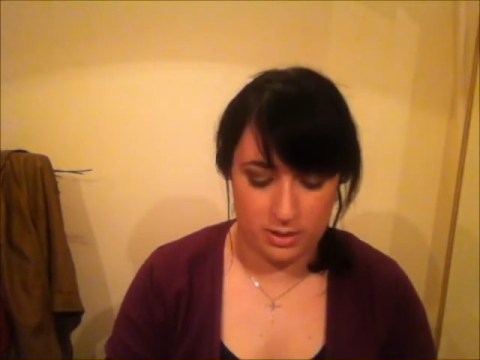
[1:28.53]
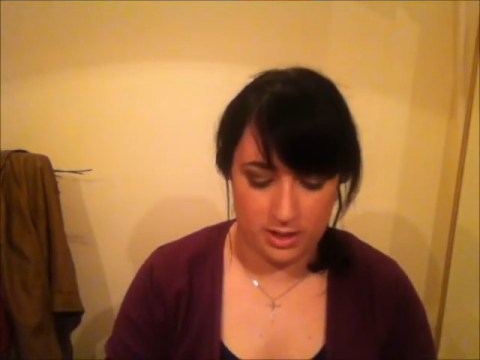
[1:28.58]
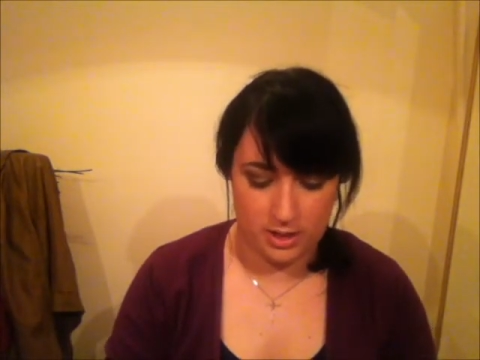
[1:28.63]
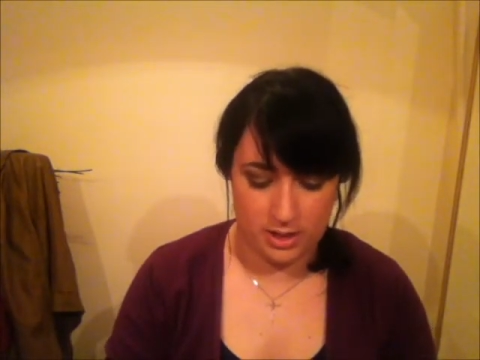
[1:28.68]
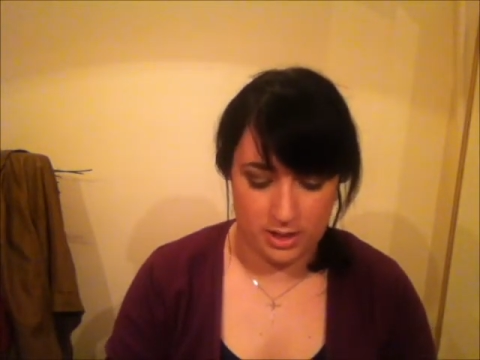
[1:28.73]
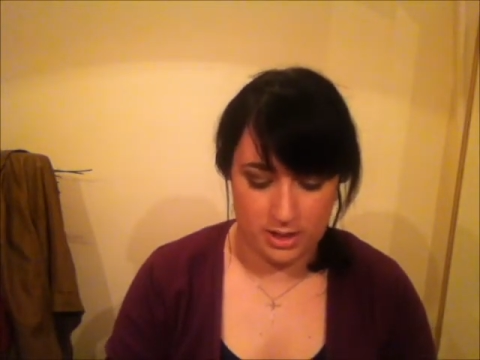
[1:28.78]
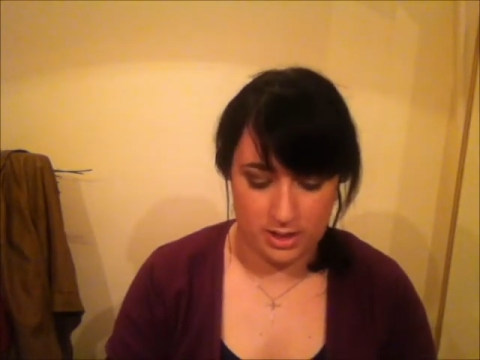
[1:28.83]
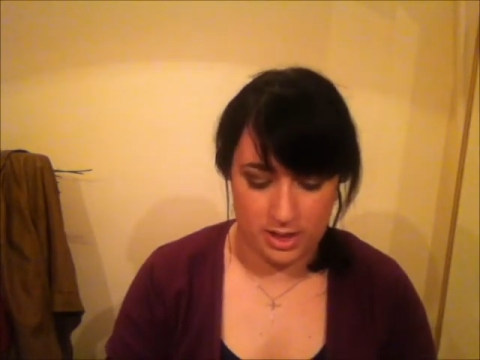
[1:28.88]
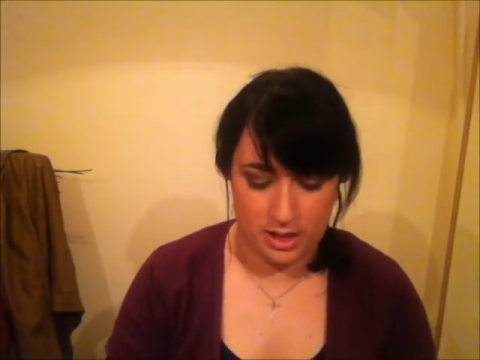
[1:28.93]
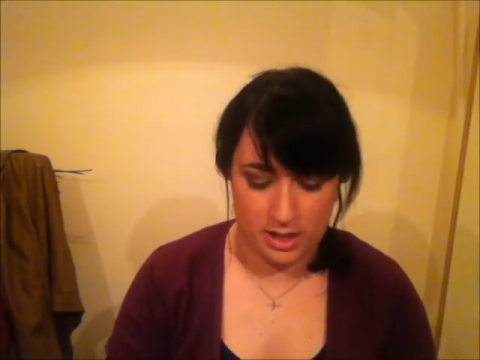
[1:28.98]
and
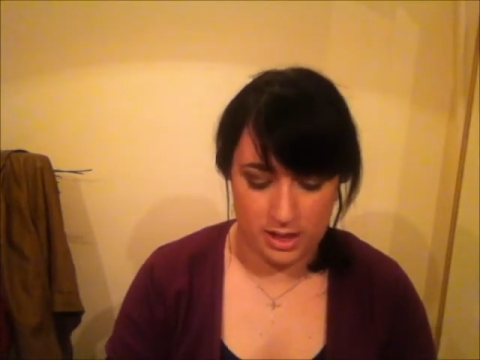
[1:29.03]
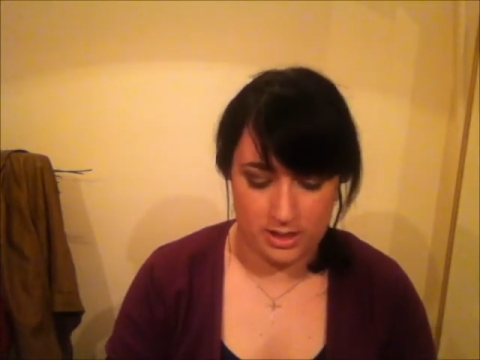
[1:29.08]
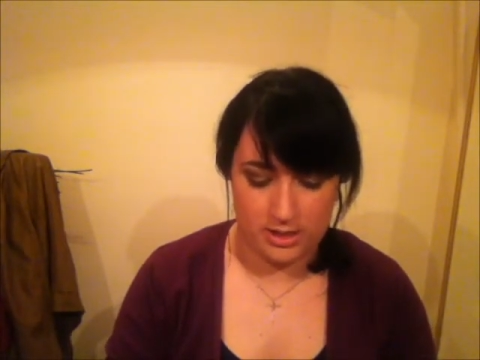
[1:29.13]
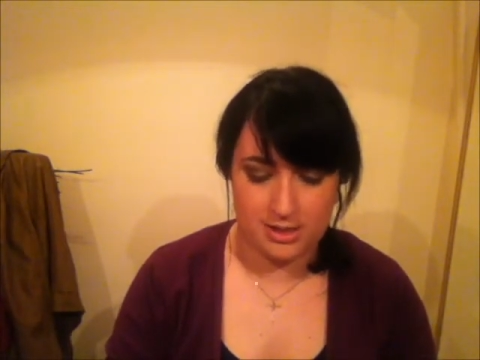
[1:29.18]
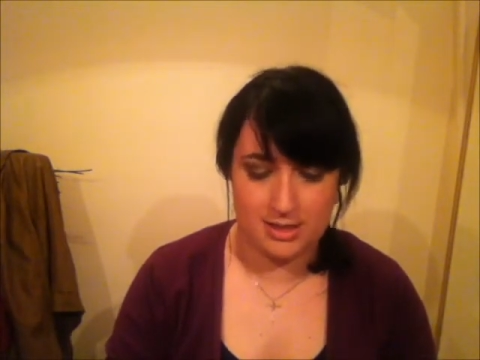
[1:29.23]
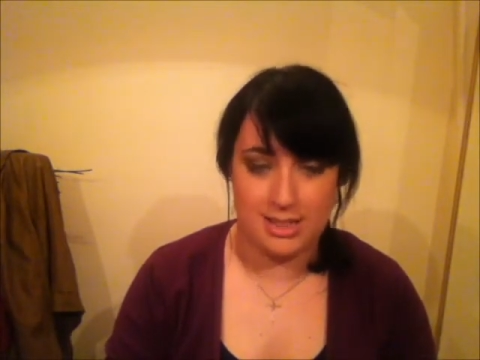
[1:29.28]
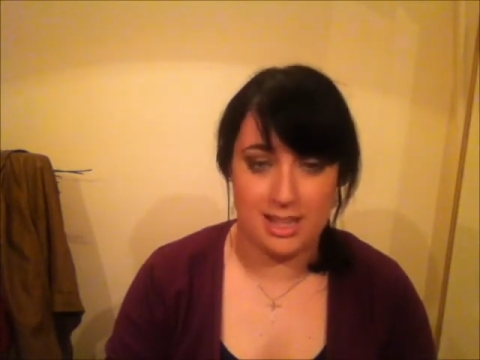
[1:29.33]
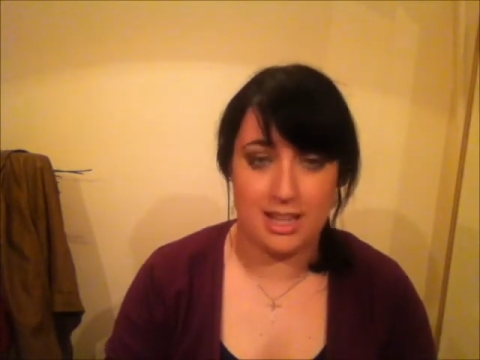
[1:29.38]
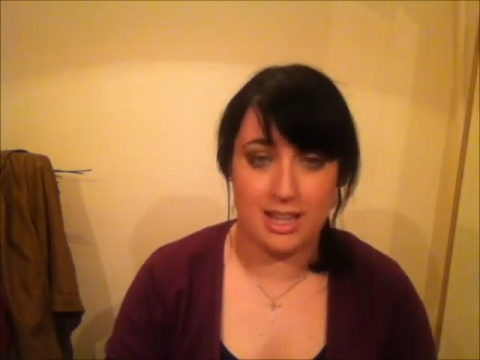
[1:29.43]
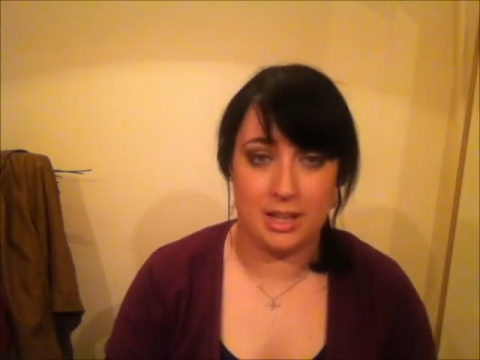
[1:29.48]
it's in
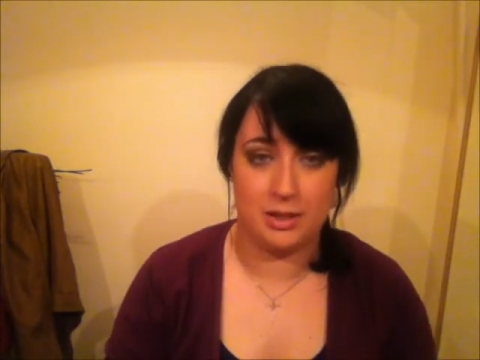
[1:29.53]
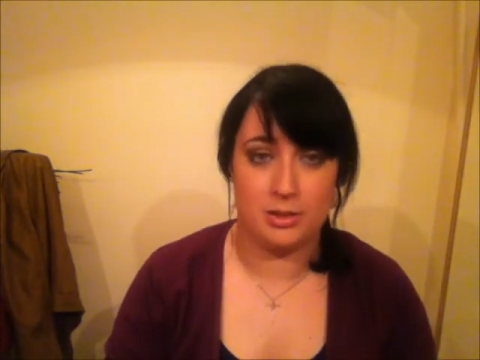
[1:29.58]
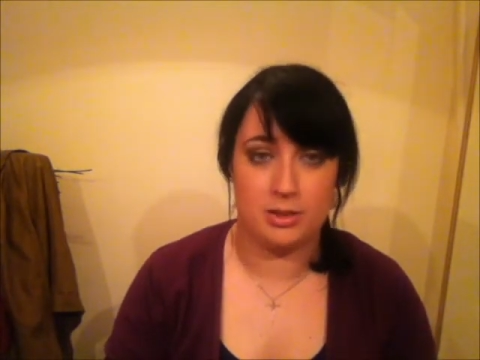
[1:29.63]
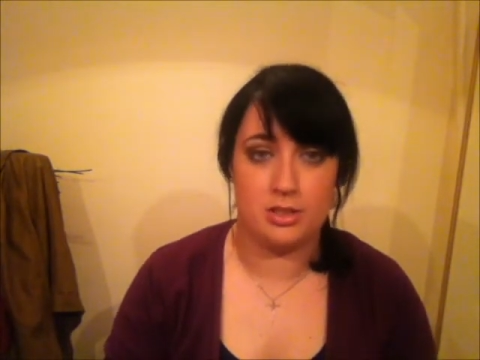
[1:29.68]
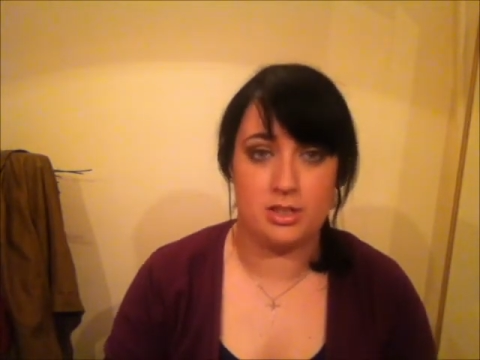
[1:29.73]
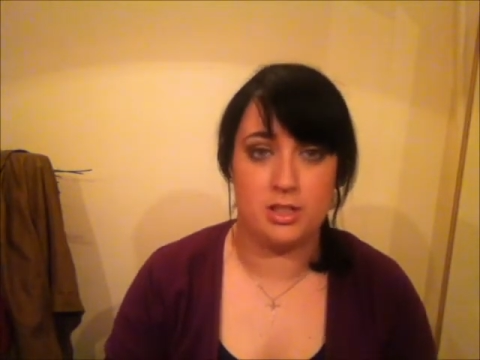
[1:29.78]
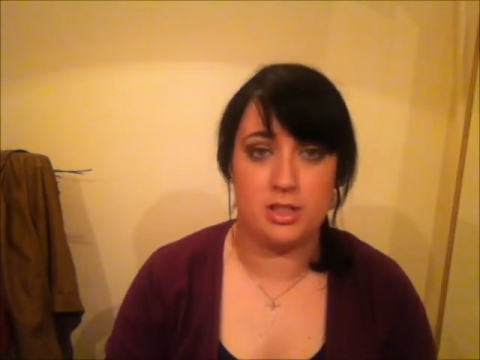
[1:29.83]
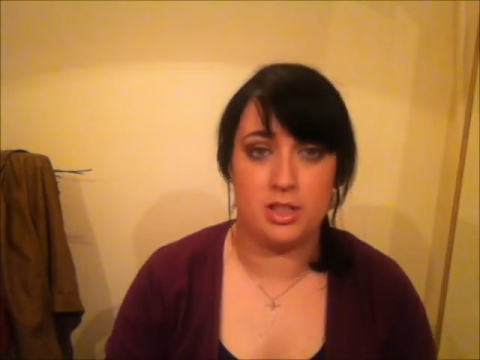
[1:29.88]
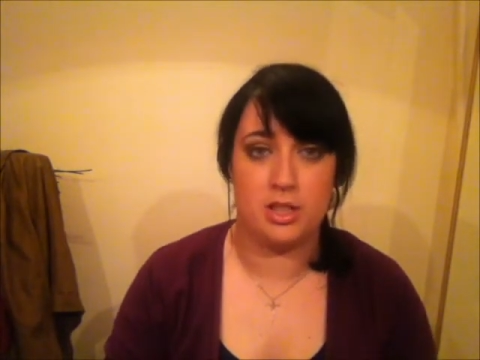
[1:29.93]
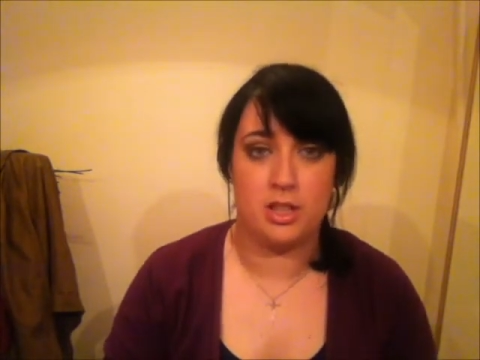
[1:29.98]

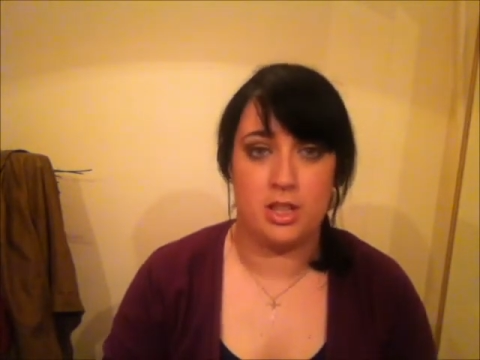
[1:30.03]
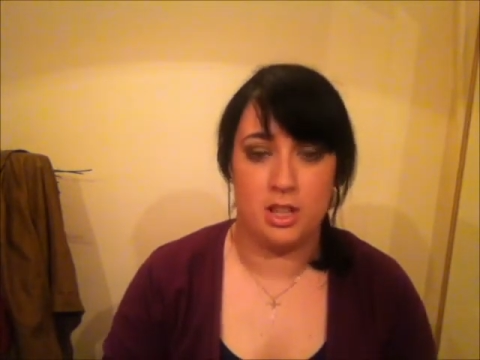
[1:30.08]
Sellout,